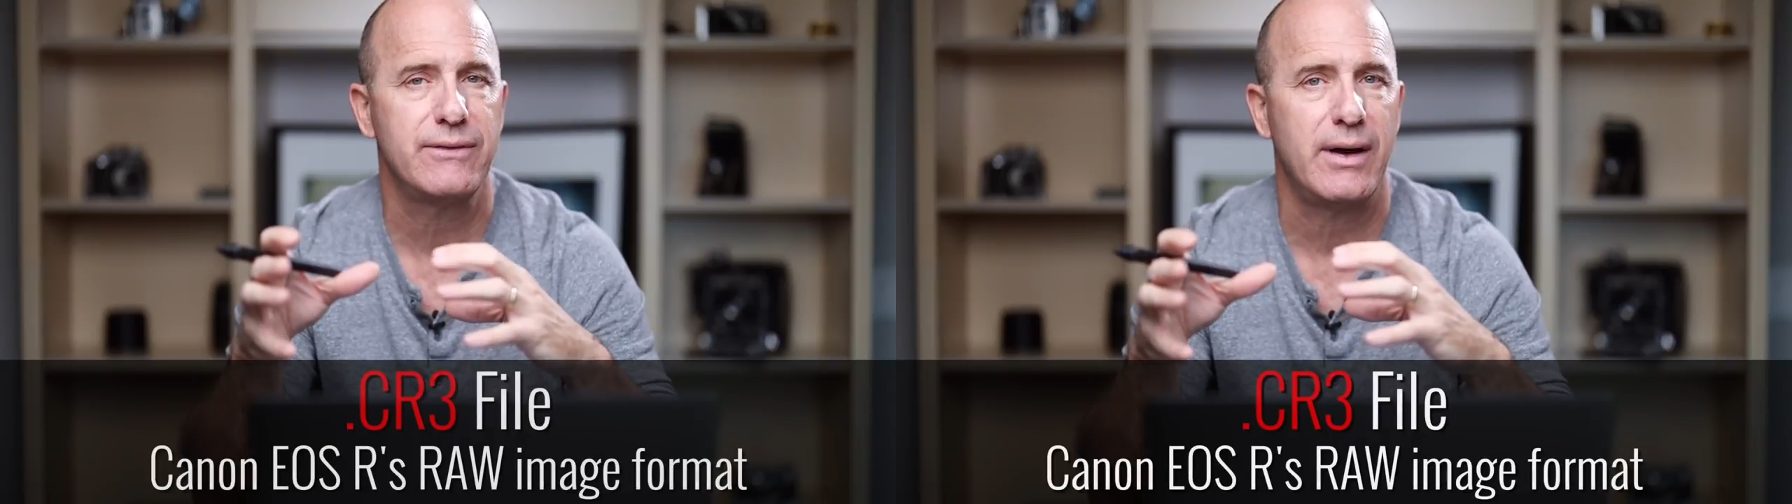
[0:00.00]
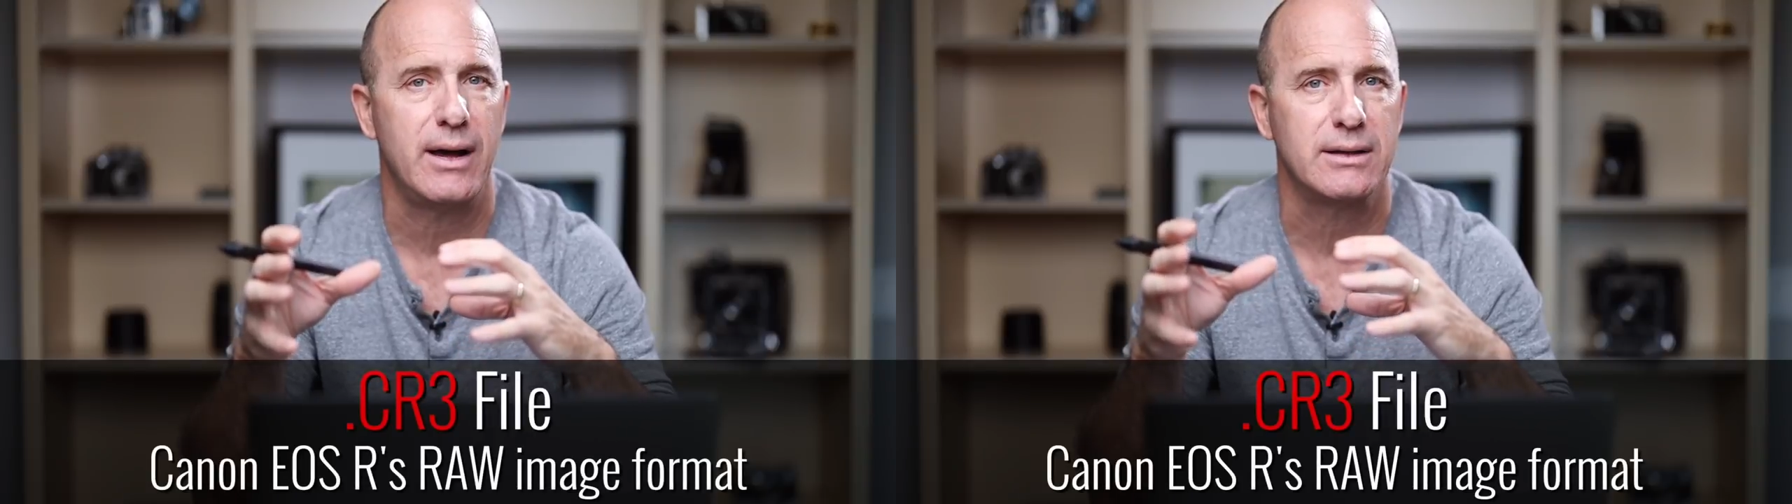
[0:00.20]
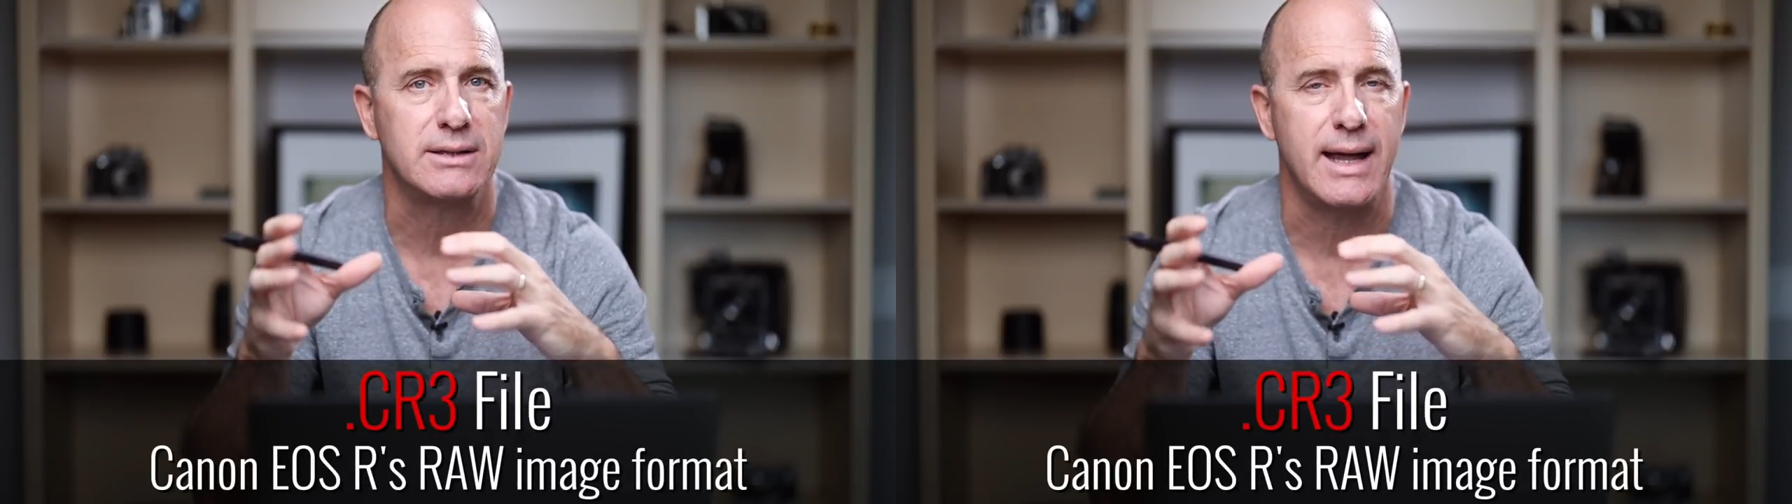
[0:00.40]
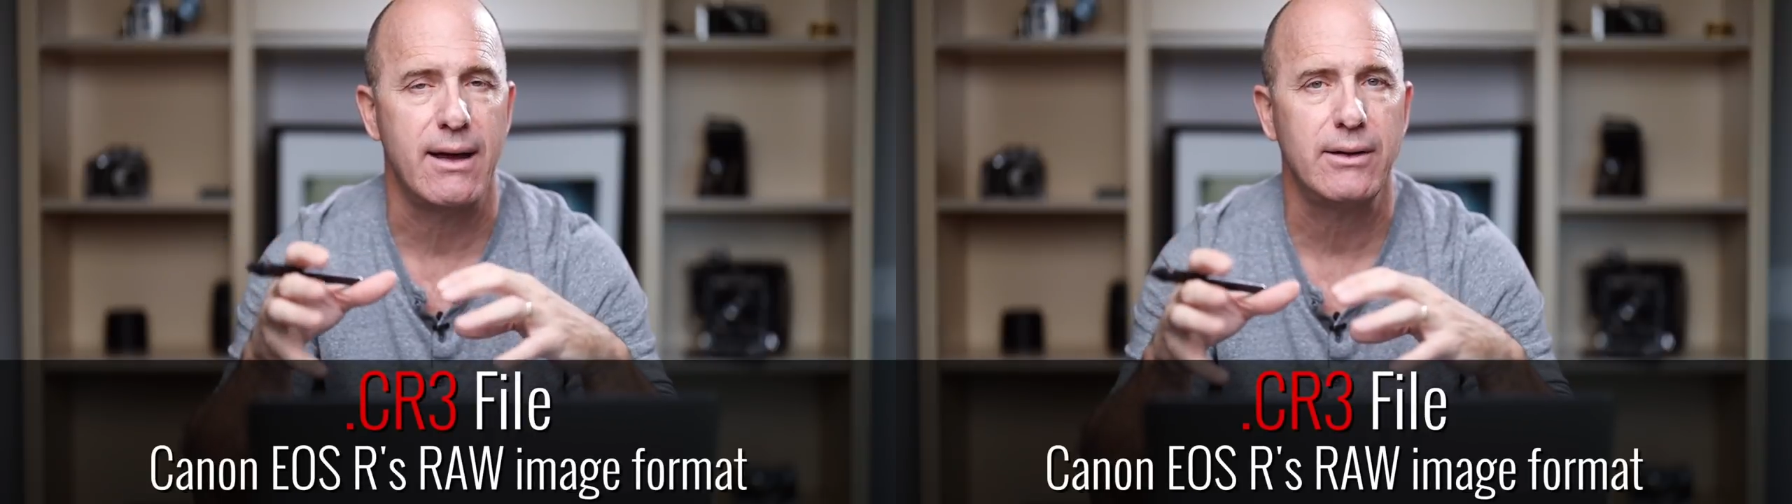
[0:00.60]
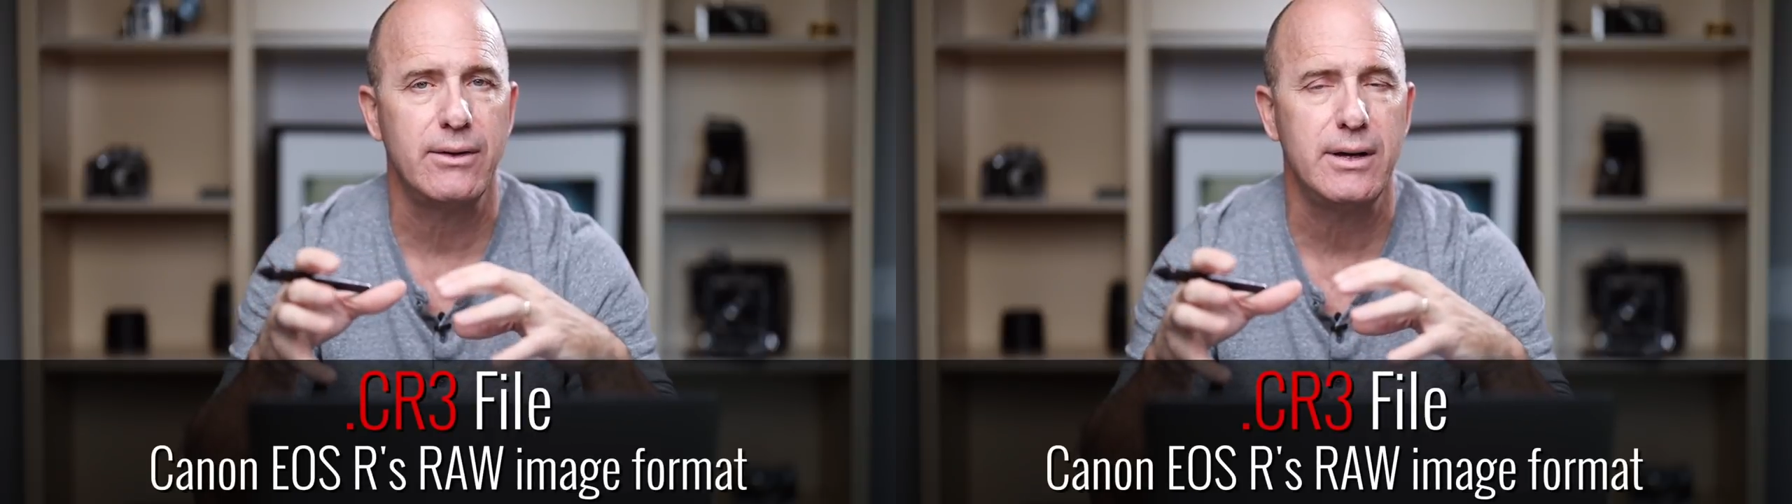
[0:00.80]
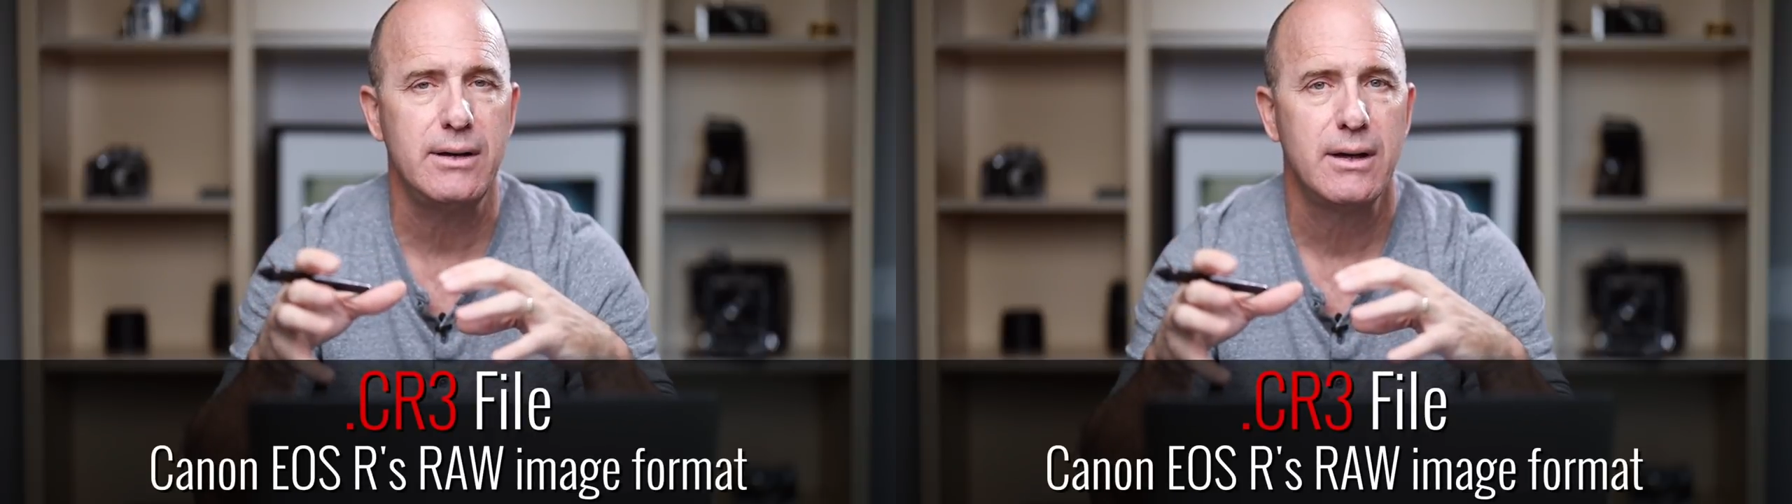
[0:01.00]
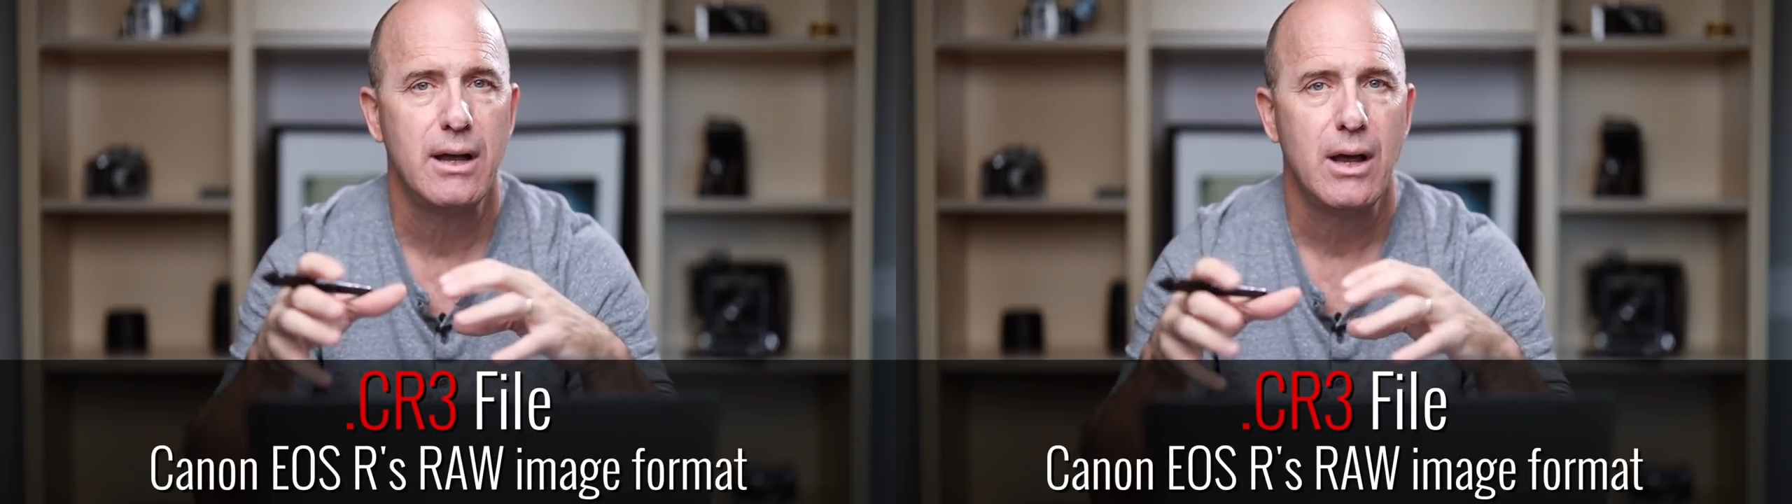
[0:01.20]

files downloaded.